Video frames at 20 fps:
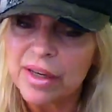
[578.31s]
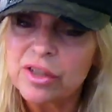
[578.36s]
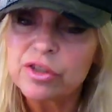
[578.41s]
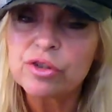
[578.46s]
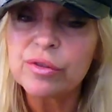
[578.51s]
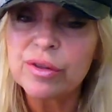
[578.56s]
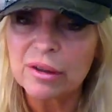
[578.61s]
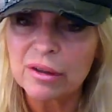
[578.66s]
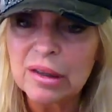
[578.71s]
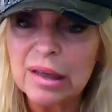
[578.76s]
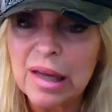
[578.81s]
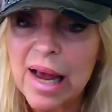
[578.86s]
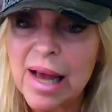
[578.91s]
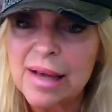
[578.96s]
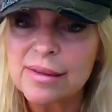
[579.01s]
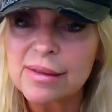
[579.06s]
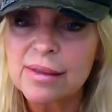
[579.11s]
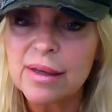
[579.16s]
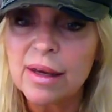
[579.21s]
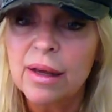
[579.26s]
Make sure they're
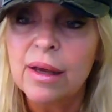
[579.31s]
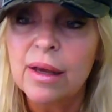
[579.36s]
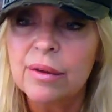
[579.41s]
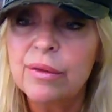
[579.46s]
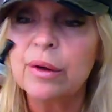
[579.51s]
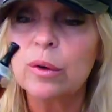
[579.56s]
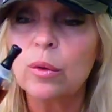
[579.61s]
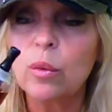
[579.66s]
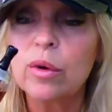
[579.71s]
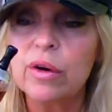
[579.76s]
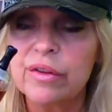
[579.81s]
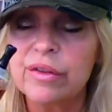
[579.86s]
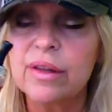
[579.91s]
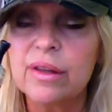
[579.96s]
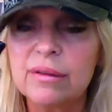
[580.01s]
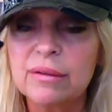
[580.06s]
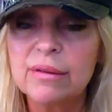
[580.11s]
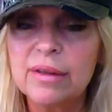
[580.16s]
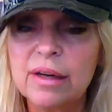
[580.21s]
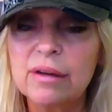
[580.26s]
glass. They're worth
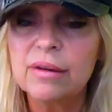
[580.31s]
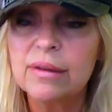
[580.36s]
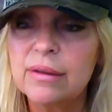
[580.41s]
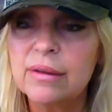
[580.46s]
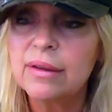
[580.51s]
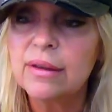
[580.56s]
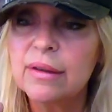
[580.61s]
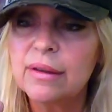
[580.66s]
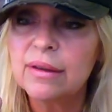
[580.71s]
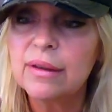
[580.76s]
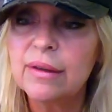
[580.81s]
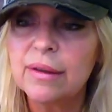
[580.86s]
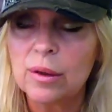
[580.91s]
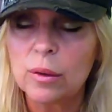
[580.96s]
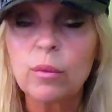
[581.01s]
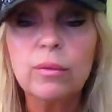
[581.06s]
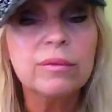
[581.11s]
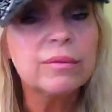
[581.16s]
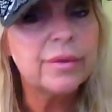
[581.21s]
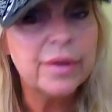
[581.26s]
it.
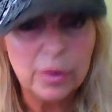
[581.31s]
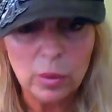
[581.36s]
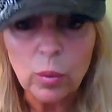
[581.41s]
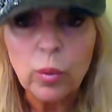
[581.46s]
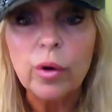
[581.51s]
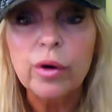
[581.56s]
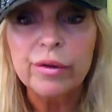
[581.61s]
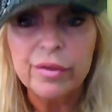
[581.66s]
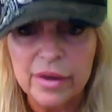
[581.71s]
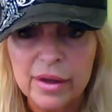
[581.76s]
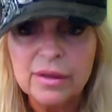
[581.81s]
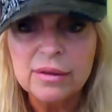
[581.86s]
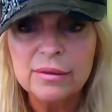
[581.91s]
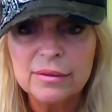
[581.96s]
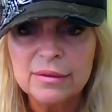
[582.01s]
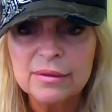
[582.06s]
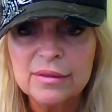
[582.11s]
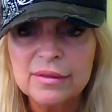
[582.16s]
They're worth it.